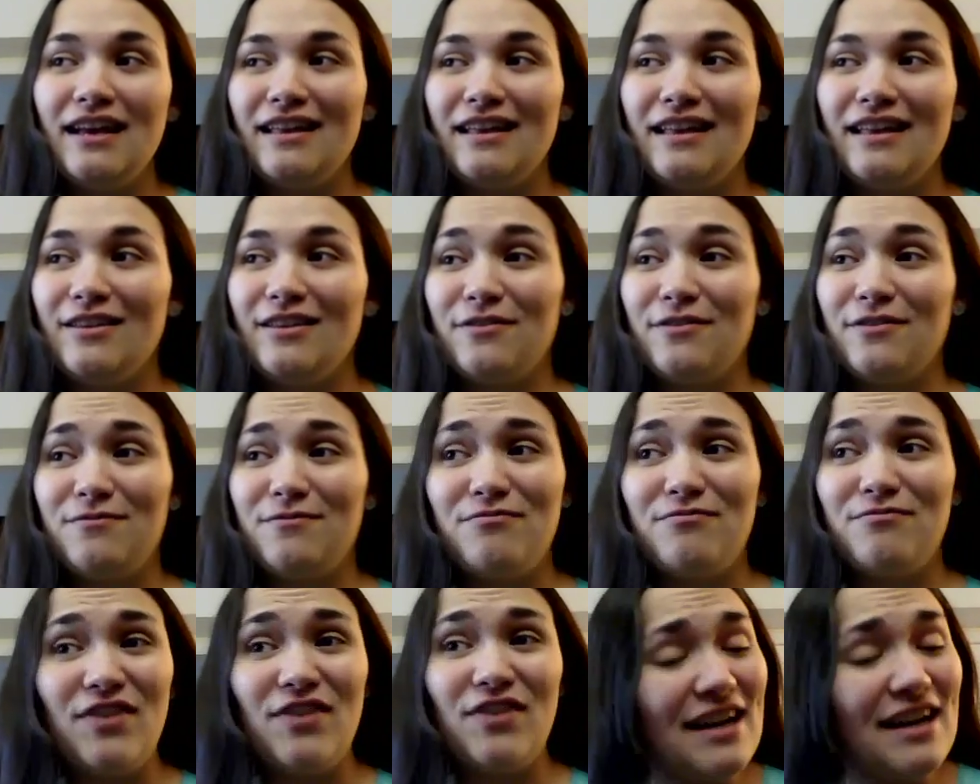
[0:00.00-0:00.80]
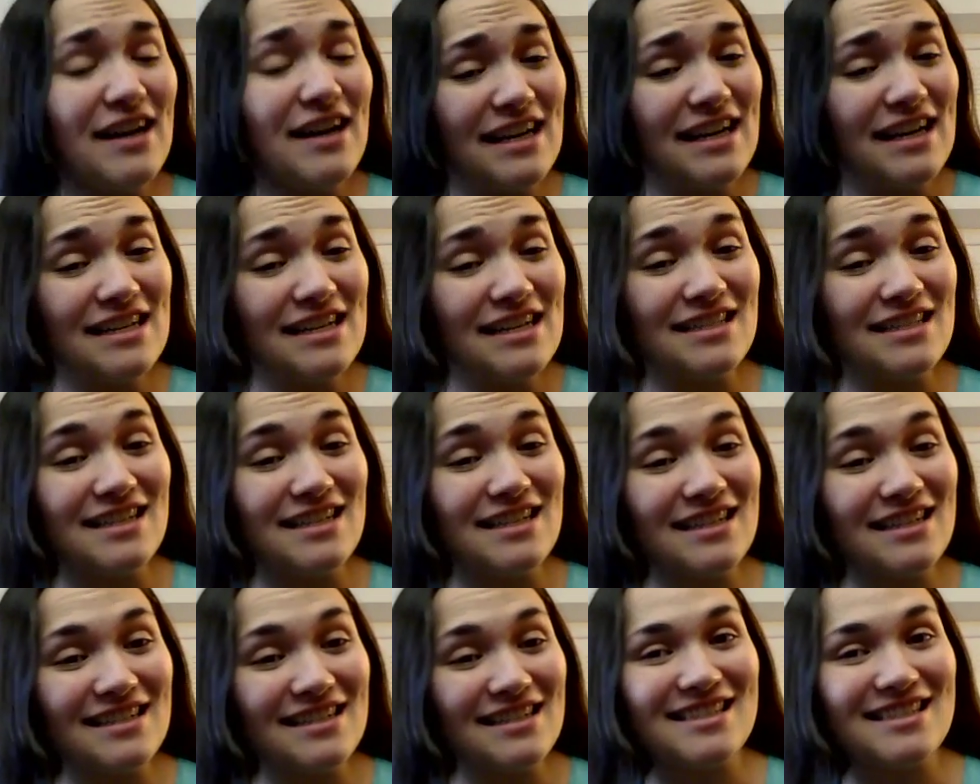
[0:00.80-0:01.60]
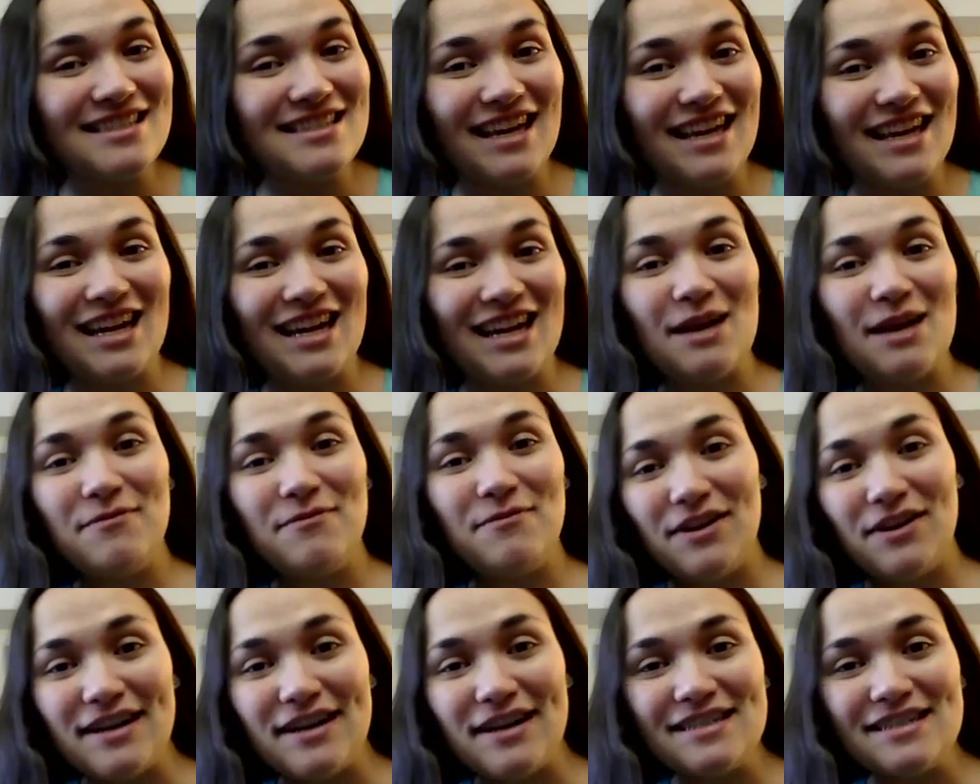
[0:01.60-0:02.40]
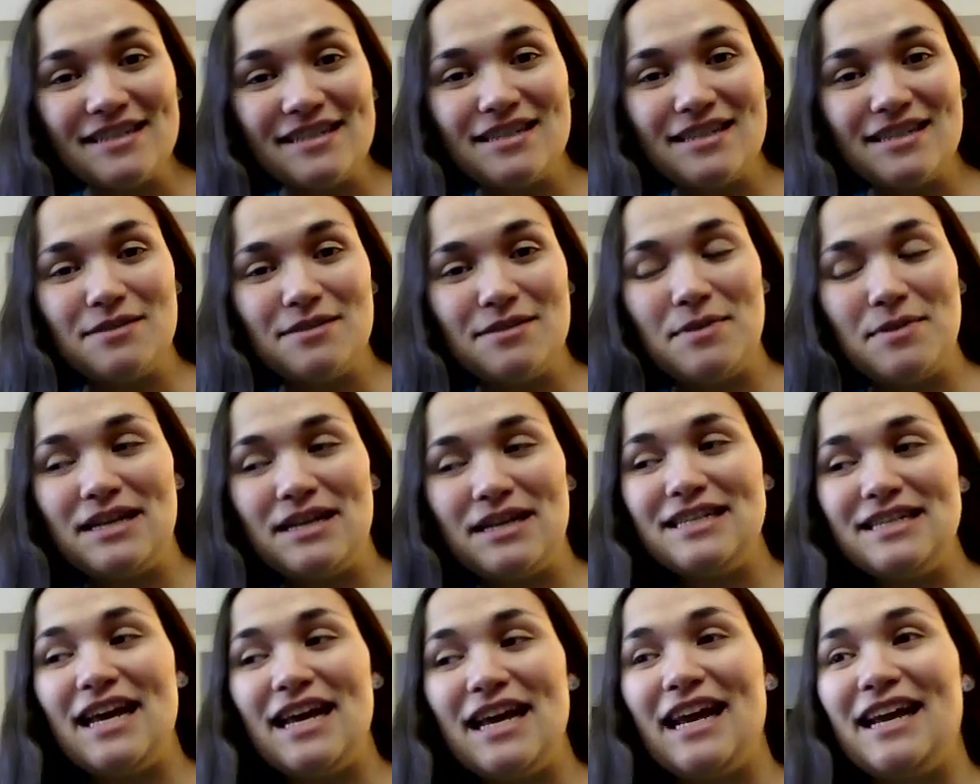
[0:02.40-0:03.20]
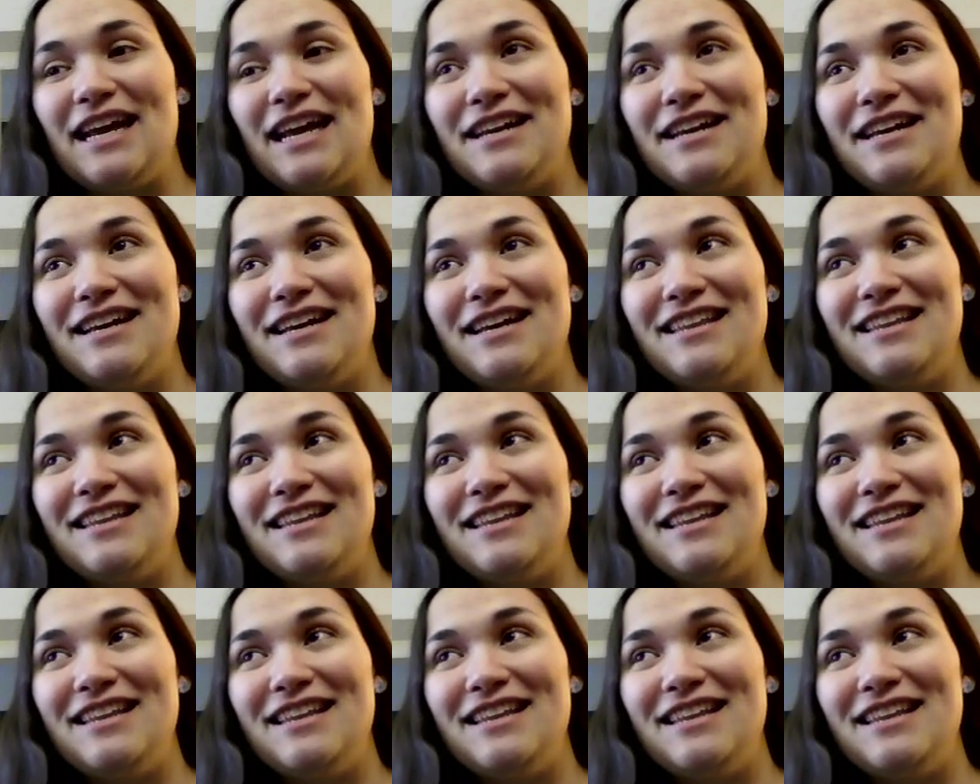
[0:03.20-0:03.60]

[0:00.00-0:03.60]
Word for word: They're very easy to set up, very easy to maintain.